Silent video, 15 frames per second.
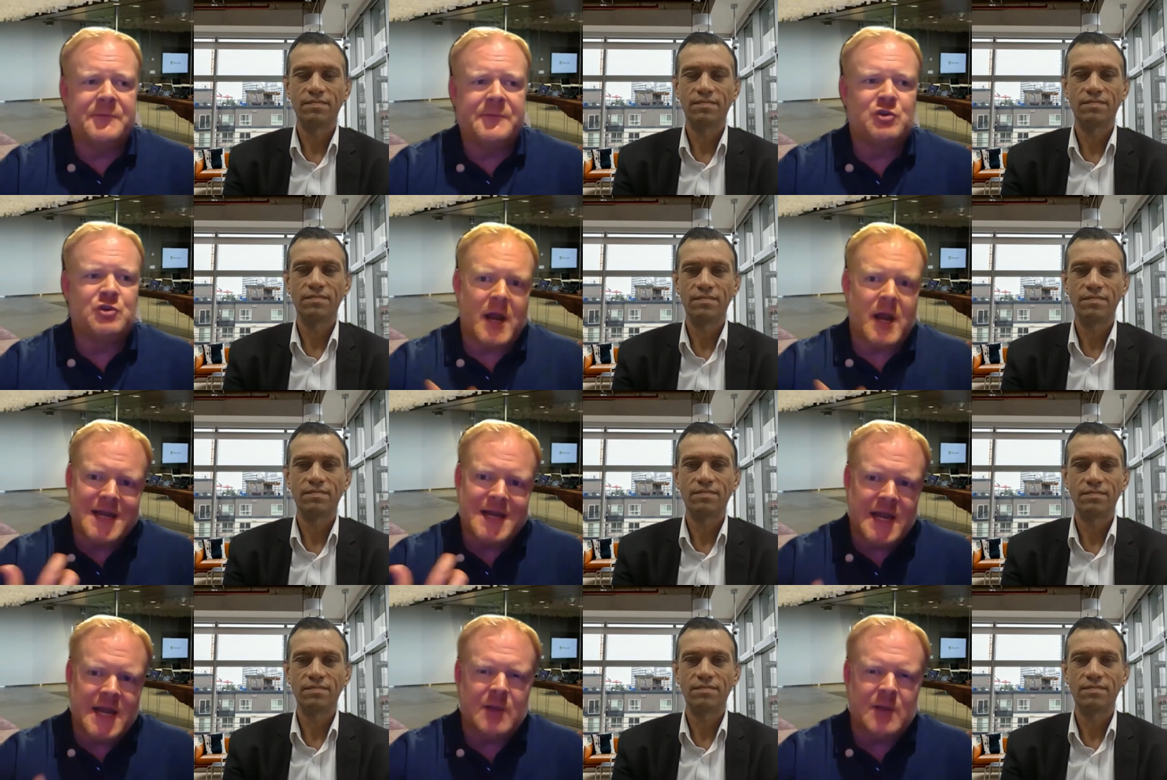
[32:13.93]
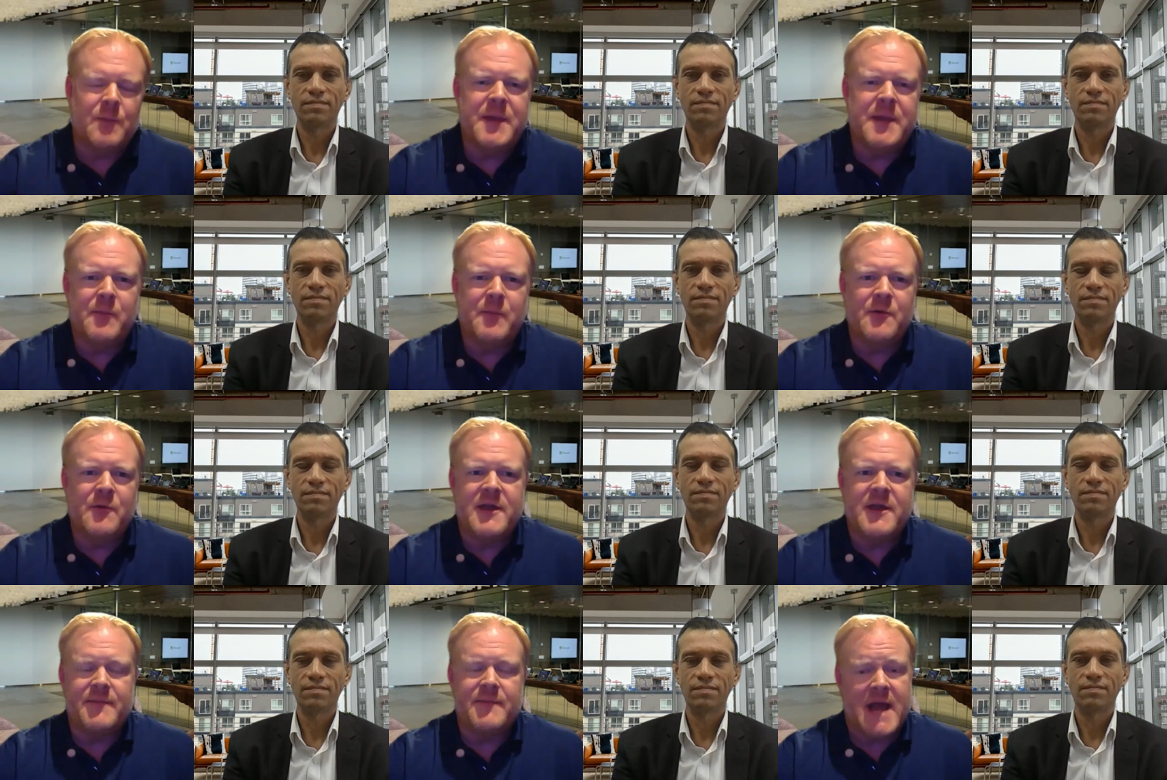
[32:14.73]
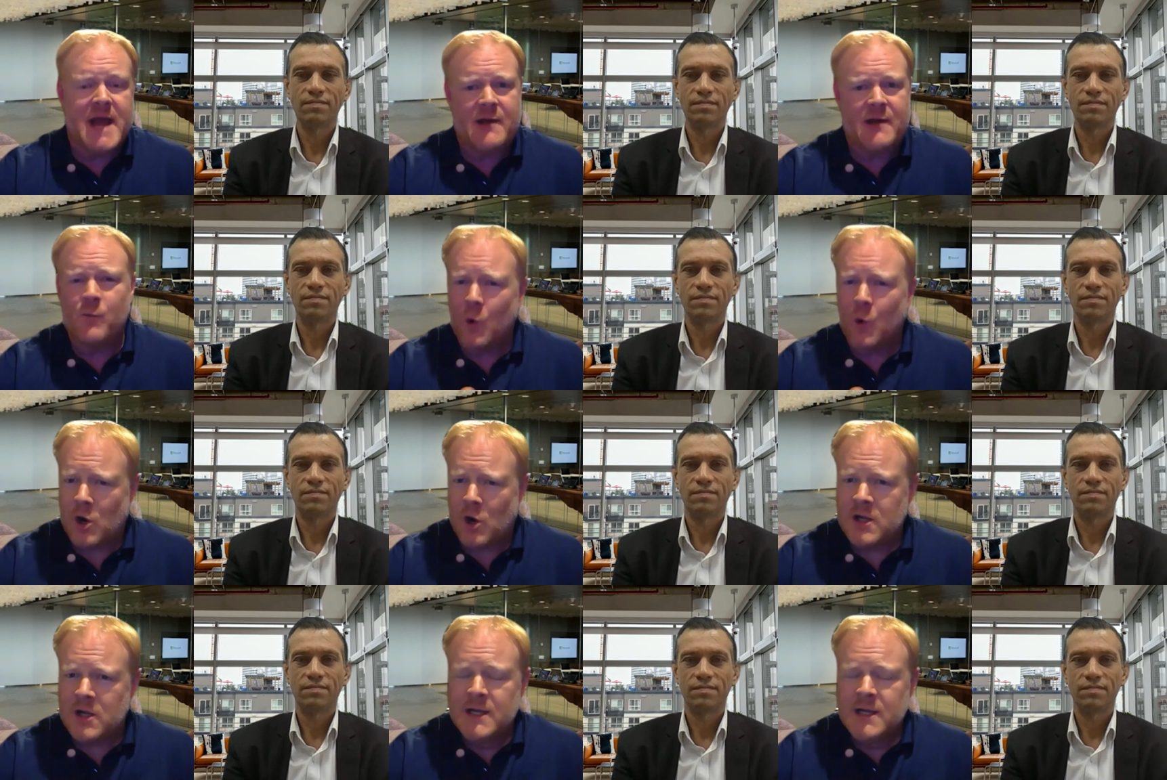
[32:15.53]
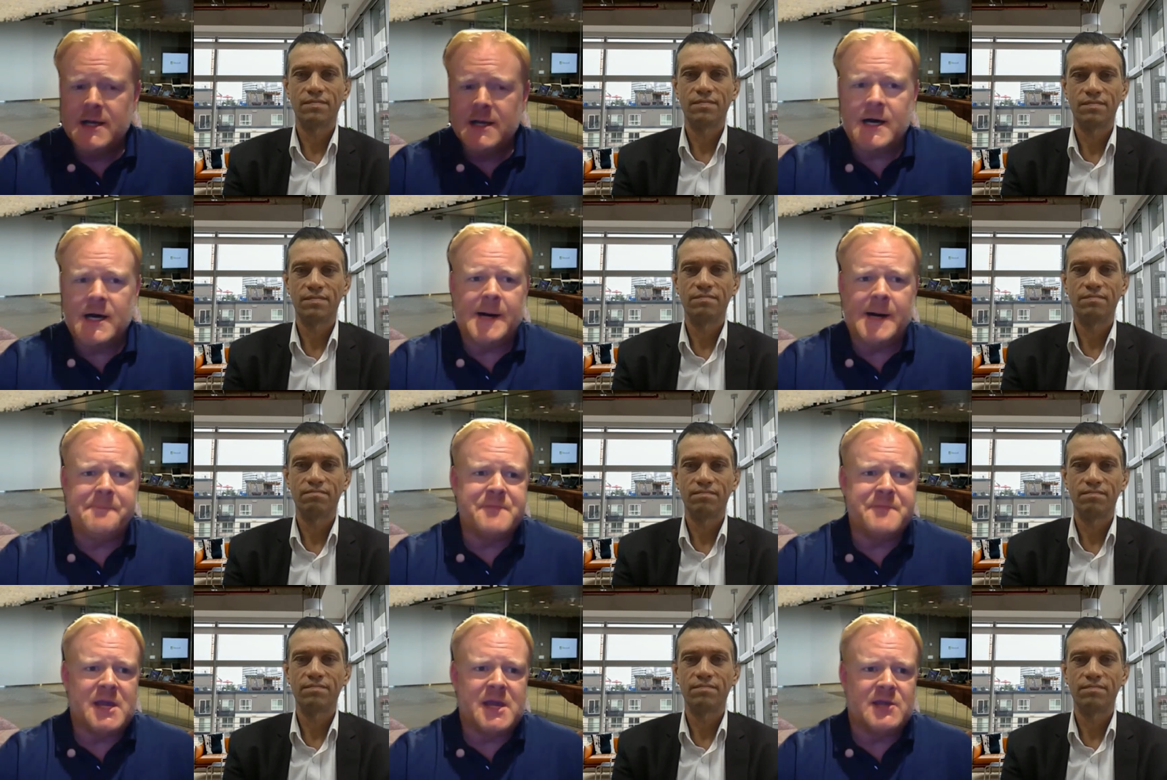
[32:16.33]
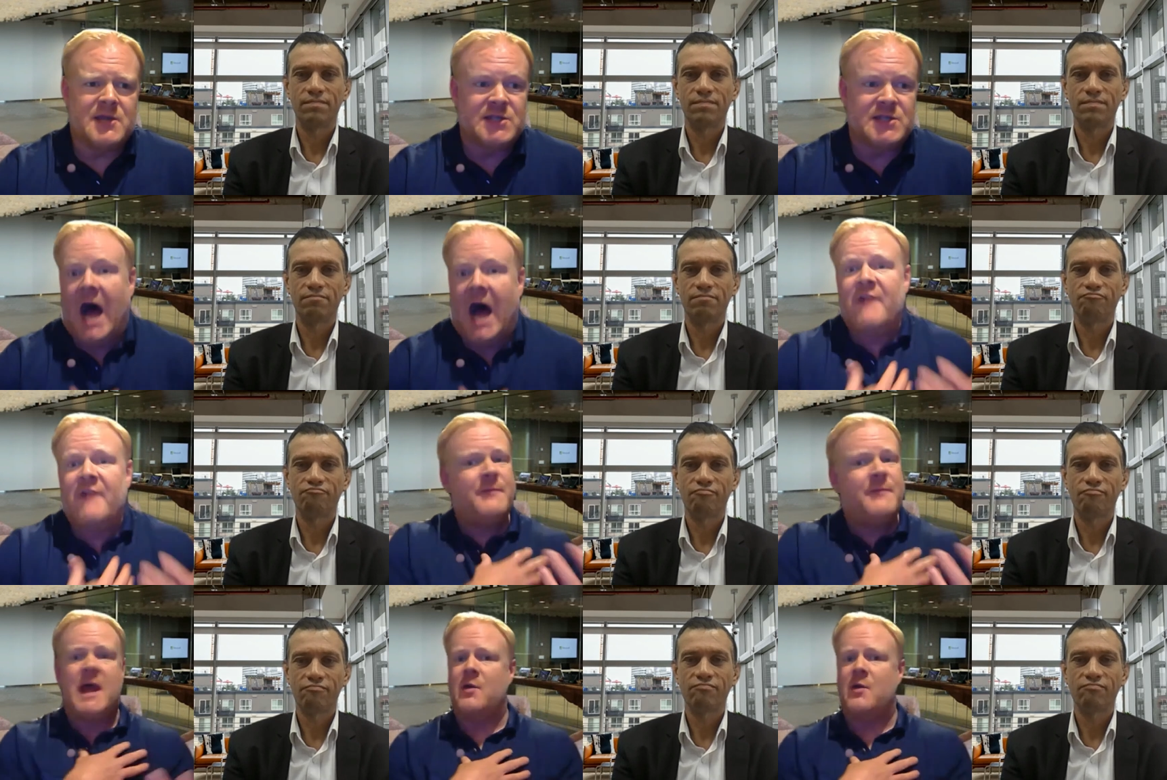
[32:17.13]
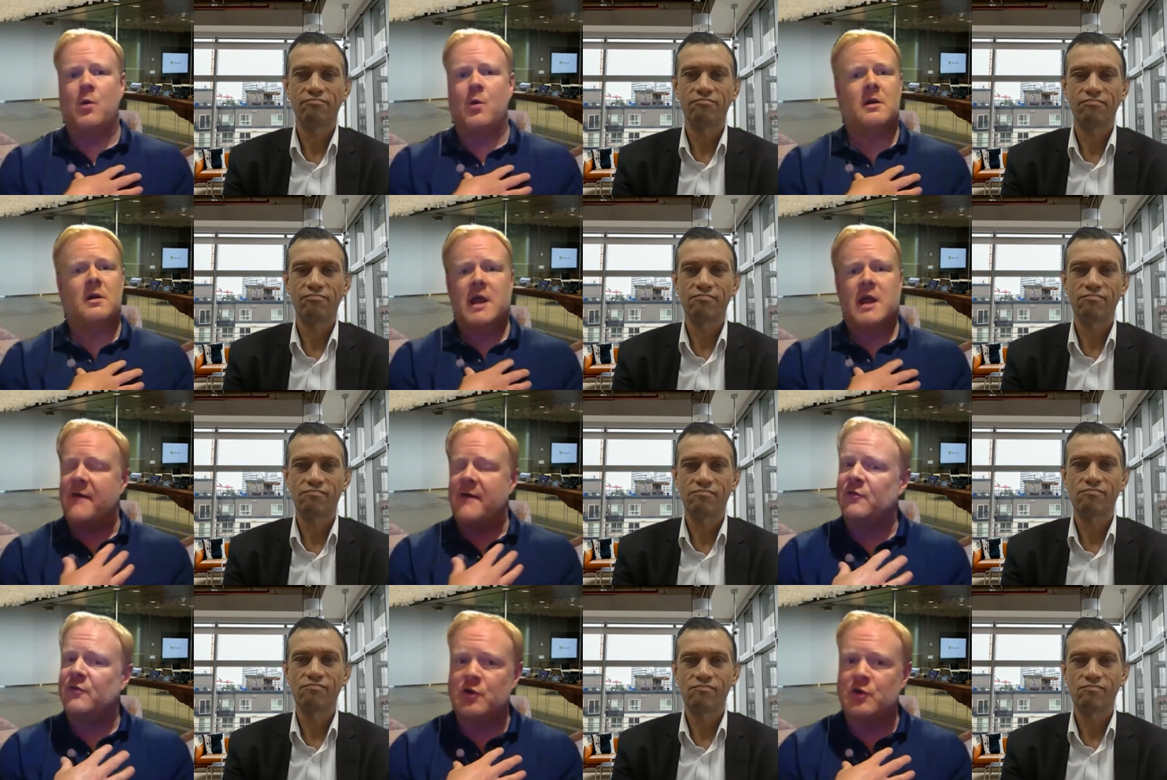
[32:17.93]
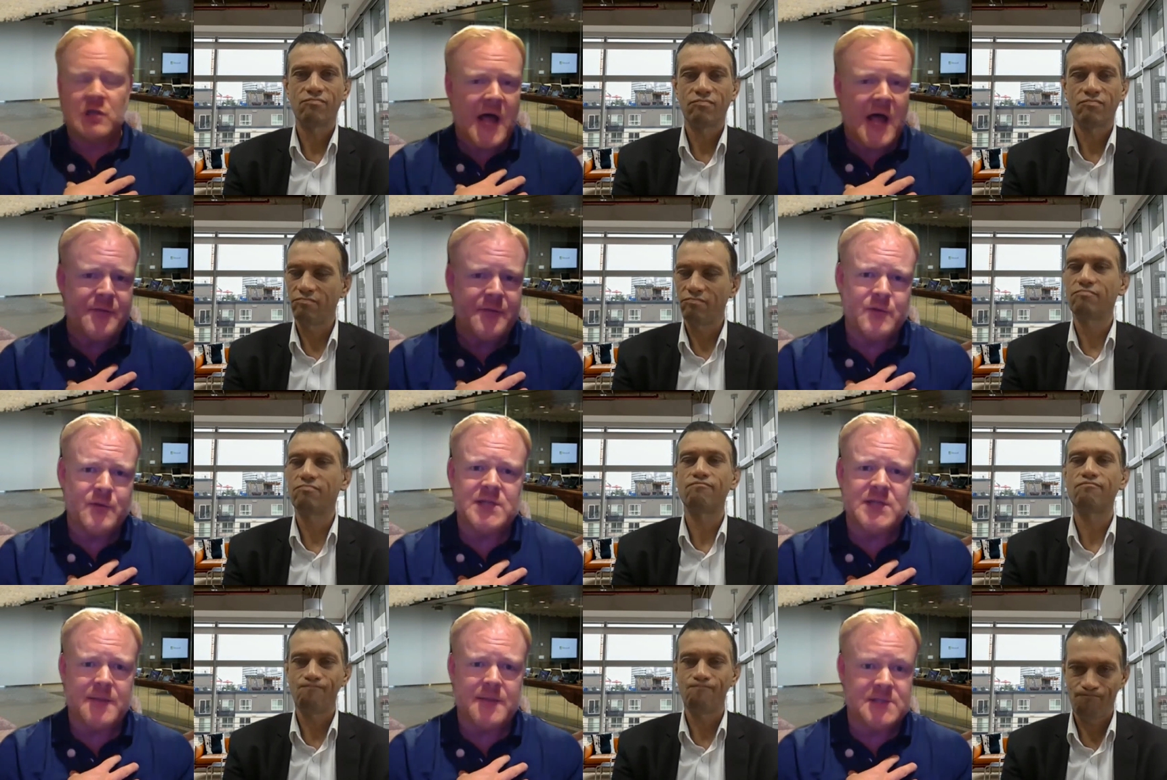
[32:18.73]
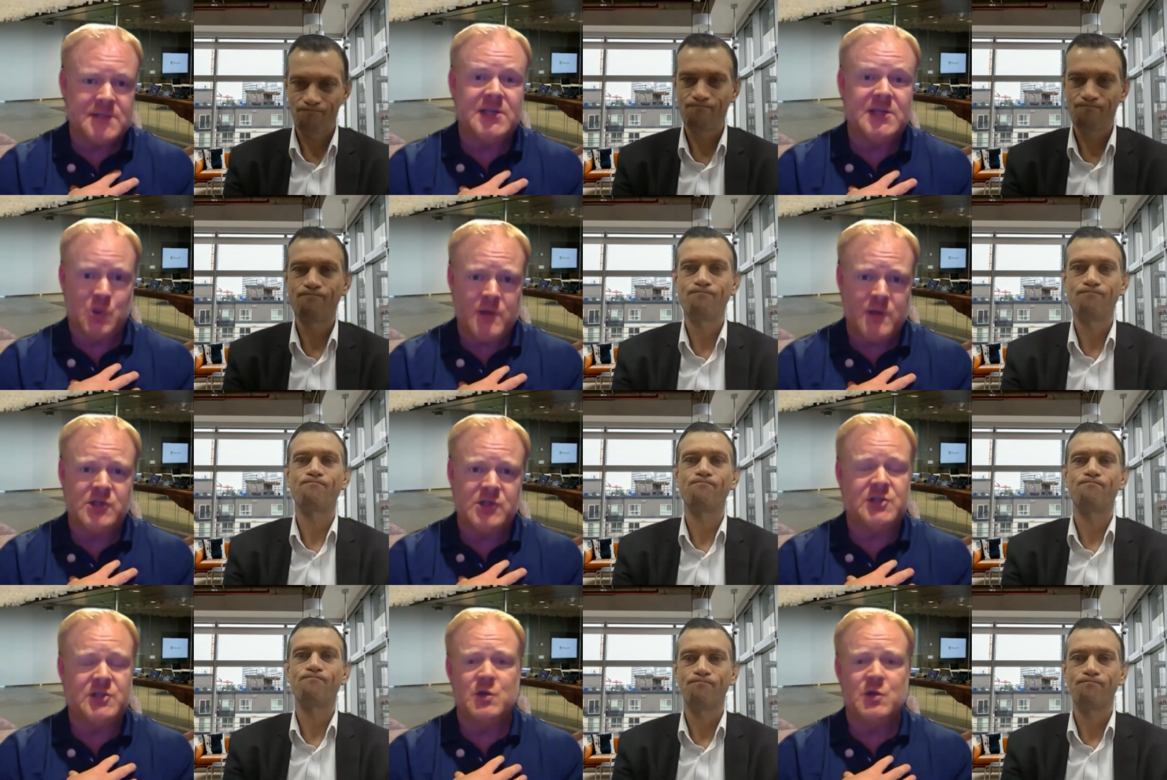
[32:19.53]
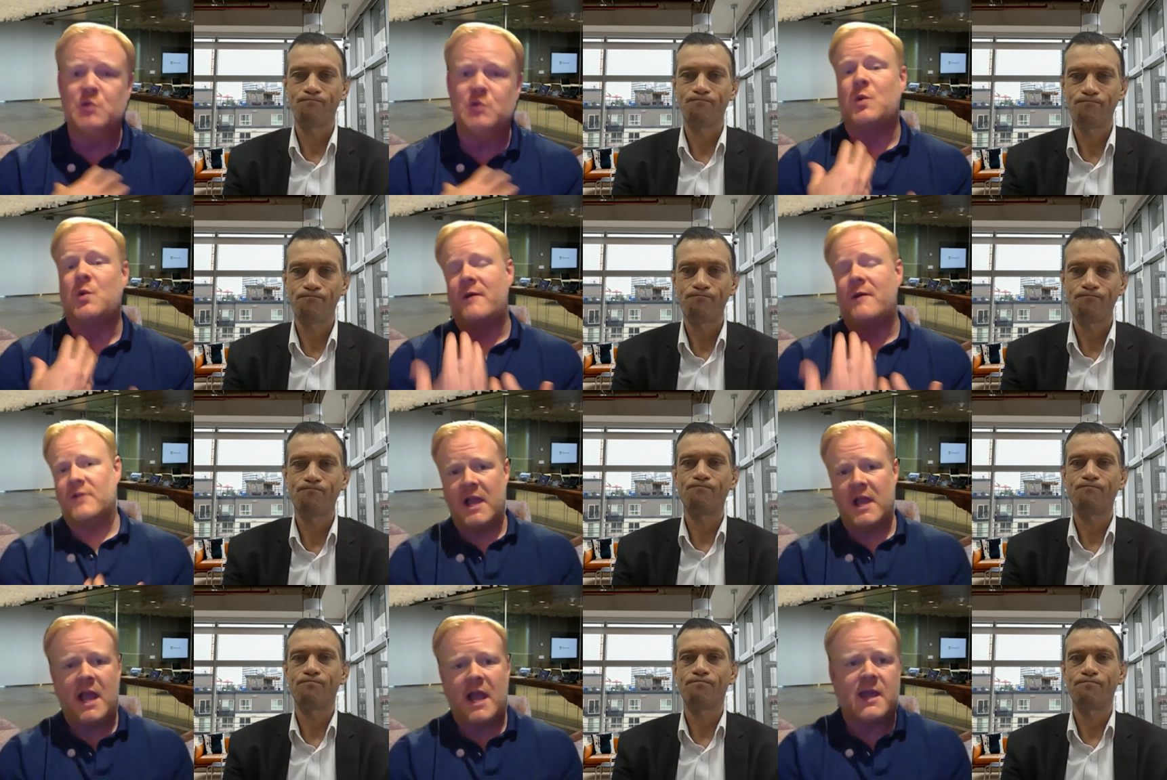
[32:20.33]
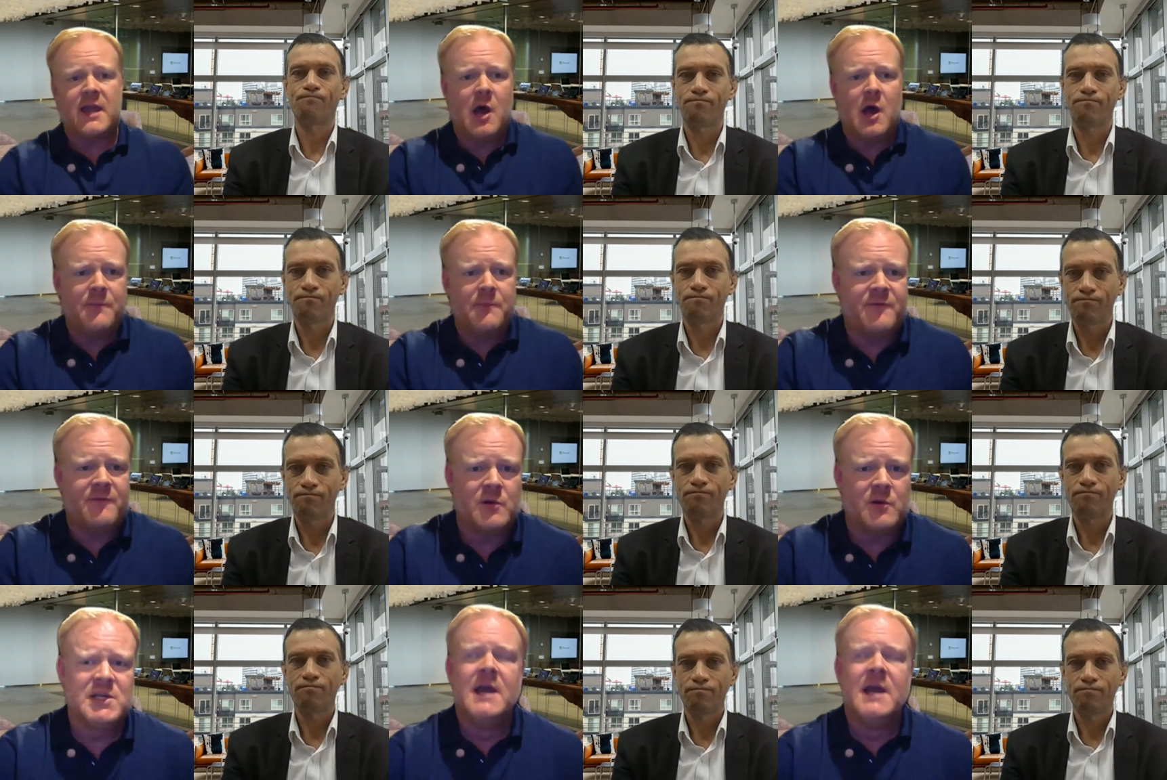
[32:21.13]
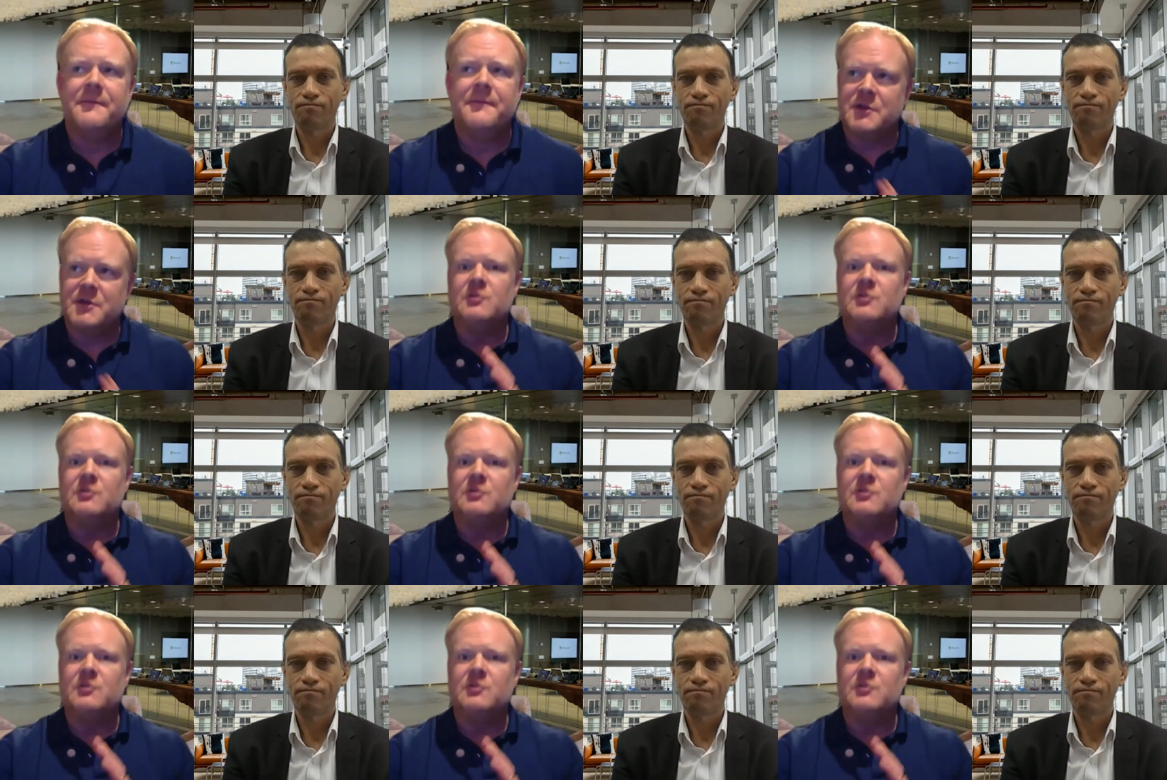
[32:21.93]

Speaker 1: Um, trying to connect with people that have been out of work um, because I've been out of work and I've learned a lot in those types of situations too. So I feel like I can help folks.